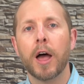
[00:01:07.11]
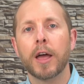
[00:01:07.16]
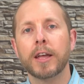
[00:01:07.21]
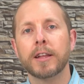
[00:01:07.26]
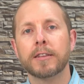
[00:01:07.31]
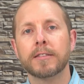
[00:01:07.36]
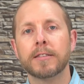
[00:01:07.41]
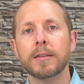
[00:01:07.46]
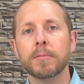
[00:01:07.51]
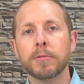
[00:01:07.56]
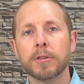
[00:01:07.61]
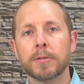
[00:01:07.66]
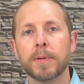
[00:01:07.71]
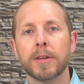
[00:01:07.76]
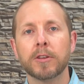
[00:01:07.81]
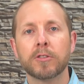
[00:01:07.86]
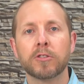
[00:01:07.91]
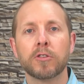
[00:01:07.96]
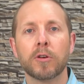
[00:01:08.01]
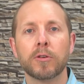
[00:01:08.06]
It seems to
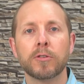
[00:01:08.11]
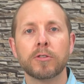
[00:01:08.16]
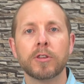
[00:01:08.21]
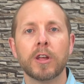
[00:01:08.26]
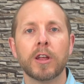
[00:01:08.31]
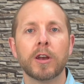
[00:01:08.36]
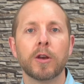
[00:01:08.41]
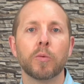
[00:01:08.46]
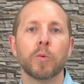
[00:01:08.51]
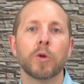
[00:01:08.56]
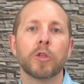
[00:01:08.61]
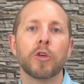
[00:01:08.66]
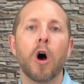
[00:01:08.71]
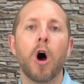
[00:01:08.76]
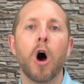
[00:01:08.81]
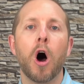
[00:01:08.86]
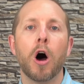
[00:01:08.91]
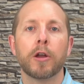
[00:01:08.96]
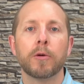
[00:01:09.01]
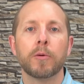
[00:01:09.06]
be associated with
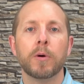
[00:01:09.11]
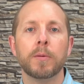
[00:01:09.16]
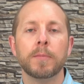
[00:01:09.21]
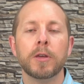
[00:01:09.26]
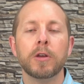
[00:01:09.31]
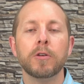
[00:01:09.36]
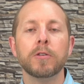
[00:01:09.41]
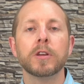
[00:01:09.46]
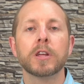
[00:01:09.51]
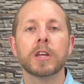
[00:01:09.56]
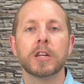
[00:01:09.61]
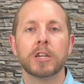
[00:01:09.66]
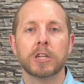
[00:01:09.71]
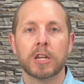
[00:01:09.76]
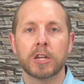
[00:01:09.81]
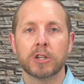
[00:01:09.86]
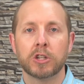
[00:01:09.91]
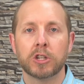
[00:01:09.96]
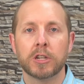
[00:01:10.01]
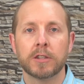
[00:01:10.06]
autoimmune
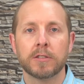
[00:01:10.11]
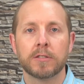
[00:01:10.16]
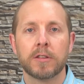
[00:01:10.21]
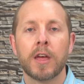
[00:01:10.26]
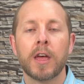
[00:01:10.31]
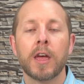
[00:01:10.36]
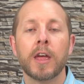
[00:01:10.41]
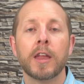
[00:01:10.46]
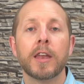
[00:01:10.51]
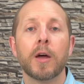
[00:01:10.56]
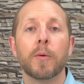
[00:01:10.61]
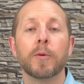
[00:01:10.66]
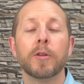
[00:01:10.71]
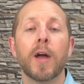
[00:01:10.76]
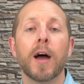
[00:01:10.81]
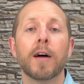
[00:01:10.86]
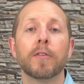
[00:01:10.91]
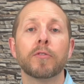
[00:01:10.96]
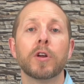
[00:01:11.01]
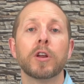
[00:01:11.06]
conditions. Now, when
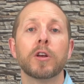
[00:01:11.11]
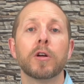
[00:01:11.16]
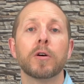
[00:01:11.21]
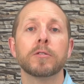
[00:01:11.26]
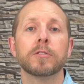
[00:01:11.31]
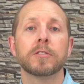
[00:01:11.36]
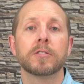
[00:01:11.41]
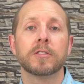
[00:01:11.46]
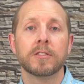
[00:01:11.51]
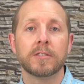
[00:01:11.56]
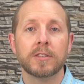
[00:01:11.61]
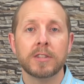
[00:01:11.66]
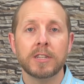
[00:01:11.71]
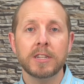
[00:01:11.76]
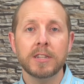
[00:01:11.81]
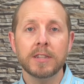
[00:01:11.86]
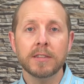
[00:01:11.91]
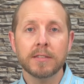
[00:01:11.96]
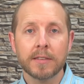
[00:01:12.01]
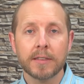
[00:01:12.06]
you have Raynaud's
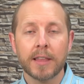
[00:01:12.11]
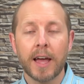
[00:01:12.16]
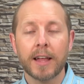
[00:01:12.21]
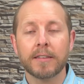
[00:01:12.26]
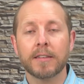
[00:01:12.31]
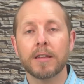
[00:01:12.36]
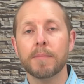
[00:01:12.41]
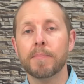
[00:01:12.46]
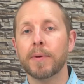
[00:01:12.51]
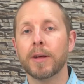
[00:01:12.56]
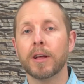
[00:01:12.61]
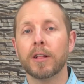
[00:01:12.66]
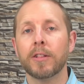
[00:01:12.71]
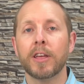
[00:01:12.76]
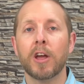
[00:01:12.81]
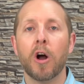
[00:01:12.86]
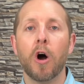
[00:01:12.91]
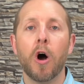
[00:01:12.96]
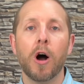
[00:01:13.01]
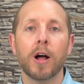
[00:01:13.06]
disease, that
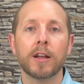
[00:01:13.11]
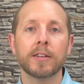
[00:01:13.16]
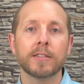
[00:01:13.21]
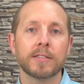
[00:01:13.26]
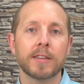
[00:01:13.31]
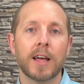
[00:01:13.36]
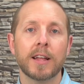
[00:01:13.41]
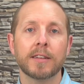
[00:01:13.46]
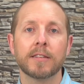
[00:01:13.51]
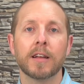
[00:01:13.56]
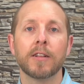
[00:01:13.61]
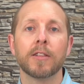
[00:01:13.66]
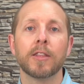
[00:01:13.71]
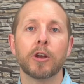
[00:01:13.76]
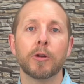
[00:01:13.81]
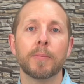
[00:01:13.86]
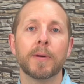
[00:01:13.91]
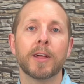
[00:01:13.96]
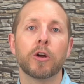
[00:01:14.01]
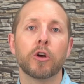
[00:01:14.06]
typically onsets a
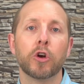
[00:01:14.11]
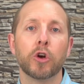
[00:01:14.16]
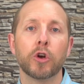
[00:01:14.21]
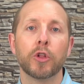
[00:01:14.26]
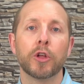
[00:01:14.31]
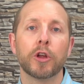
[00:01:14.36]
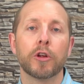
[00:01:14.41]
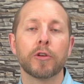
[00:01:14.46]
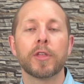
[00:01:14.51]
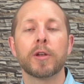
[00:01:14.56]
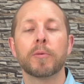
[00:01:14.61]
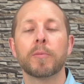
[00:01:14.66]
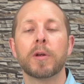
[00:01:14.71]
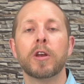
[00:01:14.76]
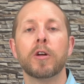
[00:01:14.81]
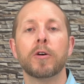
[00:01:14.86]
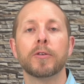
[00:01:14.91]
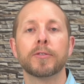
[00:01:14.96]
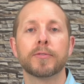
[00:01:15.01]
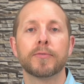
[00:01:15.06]
little bit earlier than
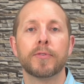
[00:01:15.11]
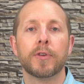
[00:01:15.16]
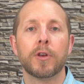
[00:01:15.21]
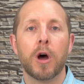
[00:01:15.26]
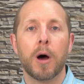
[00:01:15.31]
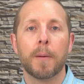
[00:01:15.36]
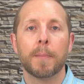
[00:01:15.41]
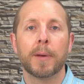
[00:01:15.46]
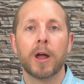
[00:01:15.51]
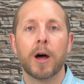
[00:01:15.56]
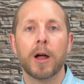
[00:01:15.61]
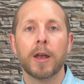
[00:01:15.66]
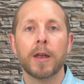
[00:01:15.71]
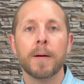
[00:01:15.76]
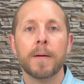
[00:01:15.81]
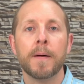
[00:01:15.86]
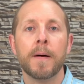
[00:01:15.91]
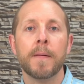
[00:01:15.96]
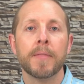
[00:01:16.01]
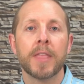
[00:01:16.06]
Raynaud's phenomenon,
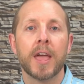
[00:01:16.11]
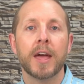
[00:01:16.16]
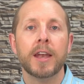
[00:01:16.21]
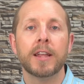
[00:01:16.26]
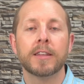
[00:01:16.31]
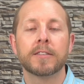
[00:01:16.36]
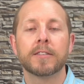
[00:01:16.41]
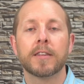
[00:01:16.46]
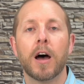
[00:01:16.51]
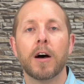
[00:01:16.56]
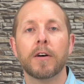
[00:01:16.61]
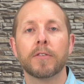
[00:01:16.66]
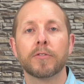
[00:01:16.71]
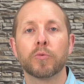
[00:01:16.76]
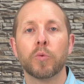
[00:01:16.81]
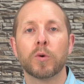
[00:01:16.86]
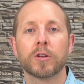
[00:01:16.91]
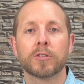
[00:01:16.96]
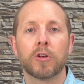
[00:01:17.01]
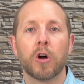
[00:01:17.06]
and it's of
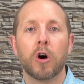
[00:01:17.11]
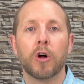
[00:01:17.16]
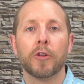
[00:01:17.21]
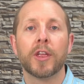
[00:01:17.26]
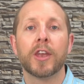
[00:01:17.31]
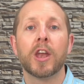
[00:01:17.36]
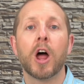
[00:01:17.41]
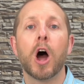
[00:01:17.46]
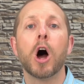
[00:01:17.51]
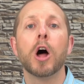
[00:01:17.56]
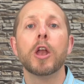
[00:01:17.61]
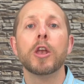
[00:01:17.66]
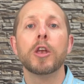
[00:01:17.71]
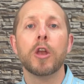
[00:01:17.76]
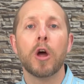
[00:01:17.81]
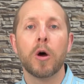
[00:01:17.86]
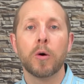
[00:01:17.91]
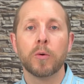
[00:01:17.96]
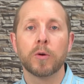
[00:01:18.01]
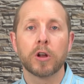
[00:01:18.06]
what's called an
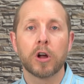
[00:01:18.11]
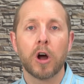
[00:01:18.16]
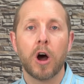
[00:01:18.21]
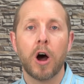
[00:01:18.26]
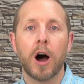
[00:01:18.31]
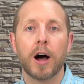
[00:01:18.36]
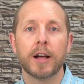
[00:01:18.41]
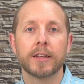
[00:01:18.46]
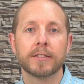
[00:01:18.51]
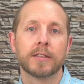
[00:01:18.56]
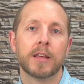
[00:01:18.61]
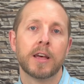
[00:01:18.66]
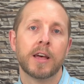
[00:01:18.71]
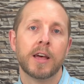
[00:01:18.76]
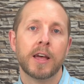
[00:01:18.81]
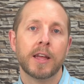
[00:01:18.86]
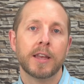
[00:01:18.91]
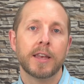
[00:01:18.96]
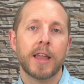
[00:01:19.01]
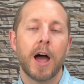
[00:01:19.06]
unknown cause.
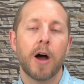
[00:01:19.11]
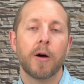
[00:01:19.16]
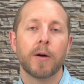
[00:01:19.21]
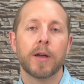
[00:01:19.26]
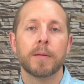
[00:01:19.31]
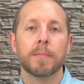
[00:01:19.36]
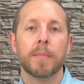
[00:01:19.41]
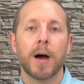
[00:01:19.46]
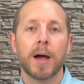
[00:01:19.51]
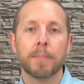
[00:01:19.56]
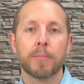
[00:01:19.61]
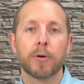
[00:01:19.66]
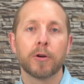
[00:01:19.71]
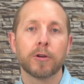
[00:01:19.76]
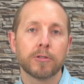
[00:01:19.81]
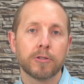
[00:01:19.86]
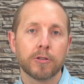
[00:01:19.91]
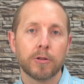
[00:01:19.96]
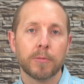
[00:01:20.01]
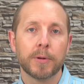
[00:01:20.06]
Now, in my
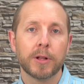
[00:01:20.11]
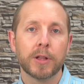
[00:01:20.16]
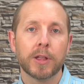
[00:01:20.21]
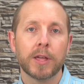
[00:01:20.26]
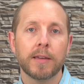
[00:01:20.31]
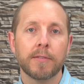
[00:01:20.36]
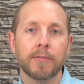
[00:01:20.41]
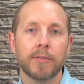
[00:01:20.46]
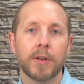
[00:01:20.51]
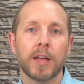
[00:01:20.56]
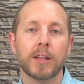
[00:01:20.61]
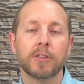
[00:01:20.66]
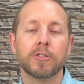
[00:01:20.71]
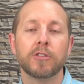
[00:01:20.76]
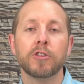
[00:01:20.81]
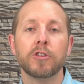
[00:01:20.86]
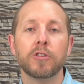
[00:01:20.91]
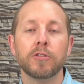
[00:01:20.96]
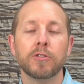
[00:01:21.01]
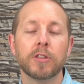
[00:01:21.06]
personal belief,
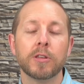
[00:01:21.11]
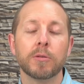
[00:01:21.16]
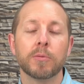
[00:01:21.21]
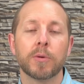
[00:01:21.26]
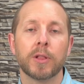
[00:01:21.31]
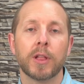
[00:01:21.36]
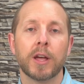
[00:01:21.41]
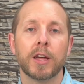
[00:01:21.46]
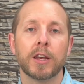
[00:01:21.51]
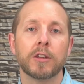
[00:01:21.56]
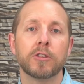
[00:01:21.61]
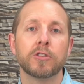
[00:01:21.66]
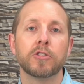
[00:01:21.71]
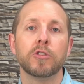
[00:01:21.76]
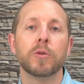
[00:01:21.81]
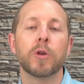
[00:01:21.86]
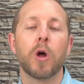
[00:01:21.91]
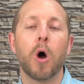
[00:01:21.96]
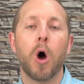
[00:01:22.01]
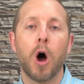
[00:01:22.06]
it's usually related
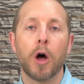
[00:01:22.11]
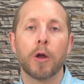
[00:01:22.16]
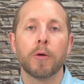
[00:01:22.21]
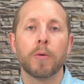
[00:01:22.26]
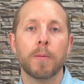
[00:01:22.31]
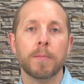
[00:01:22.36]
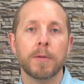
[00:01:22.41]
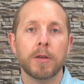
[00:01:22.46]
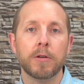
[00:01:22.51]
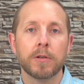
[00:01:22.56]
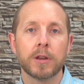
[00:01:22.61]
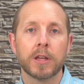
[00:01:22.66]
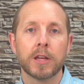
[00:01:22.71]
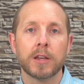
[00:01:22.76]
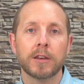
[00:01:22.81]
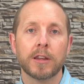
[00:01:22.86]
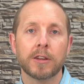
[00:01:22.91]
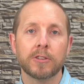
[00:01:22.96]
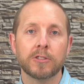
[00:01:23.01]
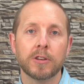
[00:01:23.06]
to an autoimmune
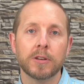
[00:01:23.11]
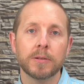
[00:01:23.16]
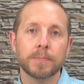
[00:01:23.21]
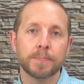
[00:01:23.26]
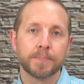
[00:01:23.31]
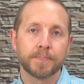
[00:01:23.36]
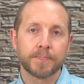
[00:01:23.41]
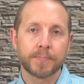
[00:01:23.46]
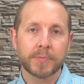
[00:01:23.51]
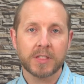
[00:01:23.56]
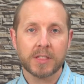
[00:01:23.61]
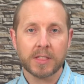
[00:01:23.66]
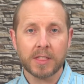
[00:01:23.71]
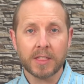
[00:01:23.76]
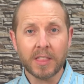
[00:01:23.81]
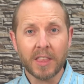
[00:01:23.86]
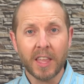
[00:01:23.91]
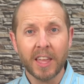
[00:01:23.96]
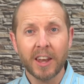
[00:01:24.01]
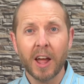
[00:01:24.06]
condition,
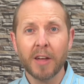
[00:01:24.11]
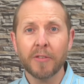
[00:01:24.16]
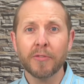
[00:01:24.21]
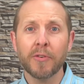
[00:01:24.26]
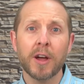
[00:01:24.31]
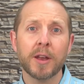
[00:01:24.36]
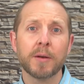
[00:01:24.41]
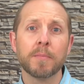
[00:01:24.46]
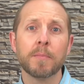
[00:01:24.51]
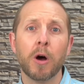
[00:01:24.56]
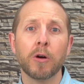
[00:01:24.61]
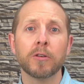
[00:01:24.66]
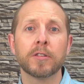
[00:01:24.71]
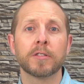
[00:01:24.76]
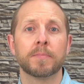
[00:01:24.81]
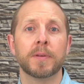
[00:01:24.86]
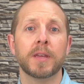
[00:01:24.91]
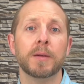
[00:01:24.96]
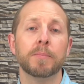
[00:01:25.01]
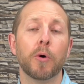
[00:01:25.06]
and I find
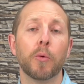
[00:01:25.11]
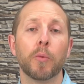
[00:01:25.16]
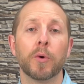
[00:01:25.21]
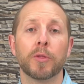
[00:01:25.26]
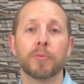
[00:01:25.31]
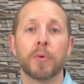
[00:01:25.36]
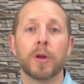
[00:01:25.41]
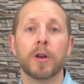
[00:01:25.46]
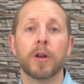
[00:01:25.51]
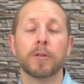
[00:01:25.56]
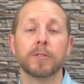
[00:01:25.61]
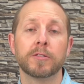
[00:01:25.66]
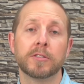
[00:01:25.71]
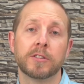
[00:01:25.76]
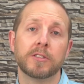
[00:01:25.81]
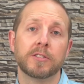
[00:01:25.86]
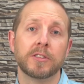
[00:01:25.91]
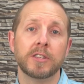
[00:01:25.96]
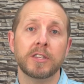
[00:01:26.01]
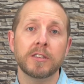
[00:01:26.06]
most people with Raynaud's
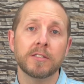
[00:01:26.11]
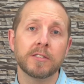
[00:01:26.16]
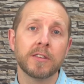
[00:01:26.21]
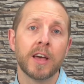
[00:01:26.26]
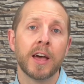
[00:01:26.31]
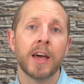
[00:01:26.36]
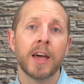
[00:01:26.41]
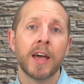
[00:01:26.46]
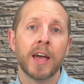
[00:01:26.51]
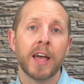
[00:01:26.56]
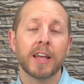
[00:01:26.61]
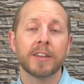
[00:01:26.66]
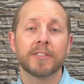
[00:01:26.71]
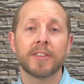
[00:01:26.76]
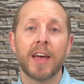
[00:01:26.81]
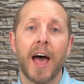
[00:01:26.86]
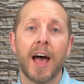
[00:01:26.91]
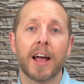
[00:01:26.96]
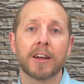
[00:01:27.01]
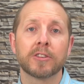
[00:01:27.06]
disease,
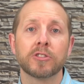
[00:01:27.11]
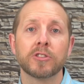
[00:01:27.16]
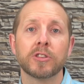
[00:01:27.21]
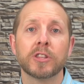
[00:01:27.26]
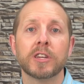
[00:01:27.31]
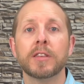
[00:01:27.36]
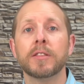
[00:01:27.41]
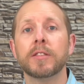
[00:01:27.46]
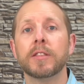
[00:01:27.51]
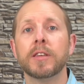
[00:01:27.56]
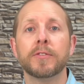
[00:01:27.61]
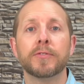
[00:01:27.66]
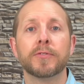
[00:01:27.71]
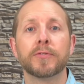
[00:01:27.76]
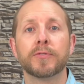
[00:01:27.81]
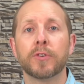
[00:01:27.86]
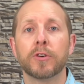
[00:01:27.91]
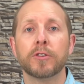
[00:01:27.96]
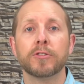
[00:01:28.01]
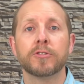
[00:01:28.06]
it's actually the
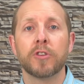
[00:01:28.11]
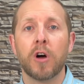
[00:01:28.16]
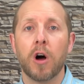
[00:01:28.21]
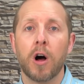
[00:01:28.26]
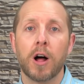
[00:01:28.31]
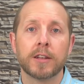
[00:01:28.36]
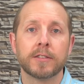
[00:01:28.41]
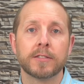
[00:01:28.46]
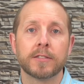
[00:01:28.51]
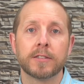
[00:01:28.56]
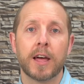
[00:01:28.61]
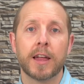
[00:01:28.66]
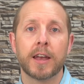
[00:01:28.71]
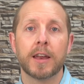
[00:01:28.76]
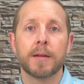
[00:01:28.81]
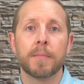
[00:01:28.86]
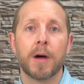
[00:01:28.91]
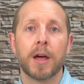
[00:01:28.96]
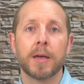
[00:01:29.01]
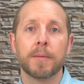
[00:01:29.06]
first onset,
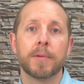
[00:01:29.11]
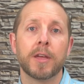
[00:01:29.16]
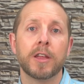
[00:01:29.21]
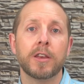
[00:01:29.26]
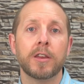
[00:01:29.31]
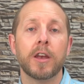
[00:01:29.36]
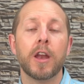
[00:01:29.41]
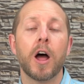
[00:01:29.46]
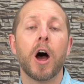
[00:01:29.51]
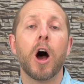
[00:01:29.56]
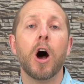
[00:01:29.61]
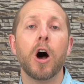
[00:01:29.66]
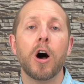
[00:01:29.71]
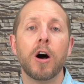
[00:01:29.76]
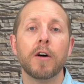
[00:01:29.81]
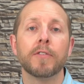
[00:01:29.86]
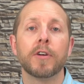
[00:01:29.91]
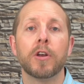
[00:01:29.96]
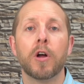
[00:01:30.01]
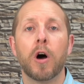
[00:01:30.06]
in my opinion,
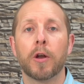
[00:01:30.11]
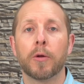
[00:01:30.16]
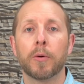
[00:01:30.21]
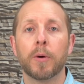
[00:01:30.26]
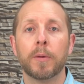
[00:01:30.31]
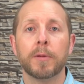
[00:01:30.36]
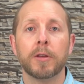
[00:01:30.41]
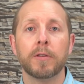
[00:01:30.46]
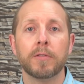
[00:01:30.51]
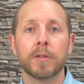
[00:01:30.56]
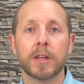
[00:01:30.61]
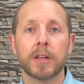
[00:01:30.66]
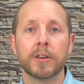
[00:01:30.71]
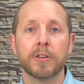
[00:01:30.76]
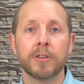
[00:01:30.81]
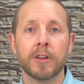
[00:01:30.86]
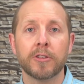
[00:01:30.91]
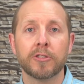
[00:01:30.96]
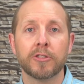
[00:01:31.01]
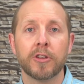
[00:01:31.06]
of an autoimmune
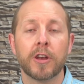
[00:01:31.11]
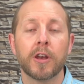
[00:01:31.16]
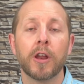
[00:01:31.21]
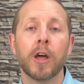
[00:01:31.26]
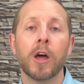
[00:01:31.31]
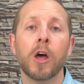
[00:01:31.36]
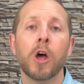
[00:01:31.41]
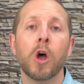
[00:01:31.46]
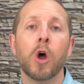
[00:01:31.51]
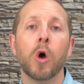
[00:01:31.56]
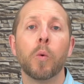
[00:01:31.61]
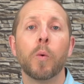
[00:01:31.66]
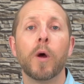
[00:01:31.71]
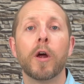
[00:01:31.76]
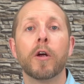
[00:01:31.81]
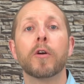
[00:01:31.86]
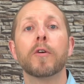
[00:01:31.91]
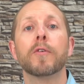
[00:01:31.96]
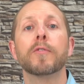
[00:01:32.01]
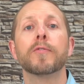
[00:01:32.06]
condition
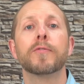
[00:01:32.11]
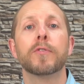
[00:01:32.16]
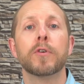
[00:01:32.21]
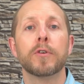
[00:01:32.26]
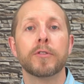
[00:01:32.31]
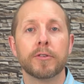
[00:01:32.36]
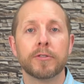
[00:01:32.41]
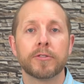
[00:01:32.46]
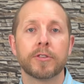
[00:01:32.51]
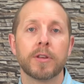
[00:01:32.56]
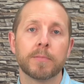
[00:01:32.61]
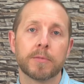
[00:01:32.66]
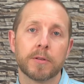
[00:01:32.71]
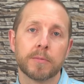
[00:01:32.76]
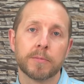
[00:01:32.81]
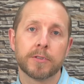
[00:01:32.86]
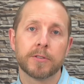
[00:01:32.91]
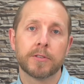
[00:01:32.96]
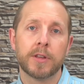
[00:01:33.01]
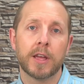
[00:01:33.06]
where further
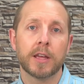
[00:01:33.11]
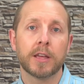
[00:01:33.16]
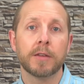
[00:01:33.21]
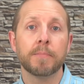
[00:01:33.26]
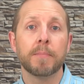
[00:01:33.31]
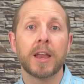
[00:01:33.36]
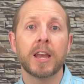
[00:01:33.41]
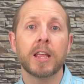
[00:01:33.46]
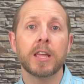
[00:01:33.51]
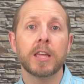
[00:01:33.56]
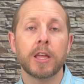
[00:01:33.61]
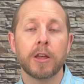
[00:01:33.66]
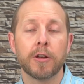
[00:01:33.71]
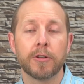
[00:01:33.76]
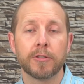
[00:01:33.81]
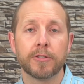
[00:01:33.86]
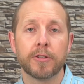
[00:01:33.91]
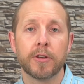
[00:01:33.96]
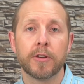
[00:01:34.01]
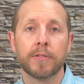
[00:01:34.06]
symptoms take many
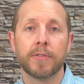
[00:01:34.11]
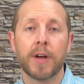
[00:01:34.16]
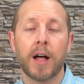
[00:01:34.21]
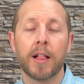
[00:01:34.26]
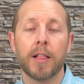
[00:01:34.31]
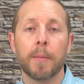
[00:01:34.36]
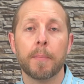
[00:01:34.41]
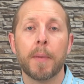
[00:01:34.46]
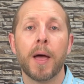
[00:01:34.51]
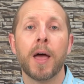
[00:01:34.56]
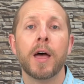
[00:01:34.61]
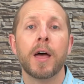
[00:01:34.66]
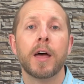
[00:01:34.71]
years to develop.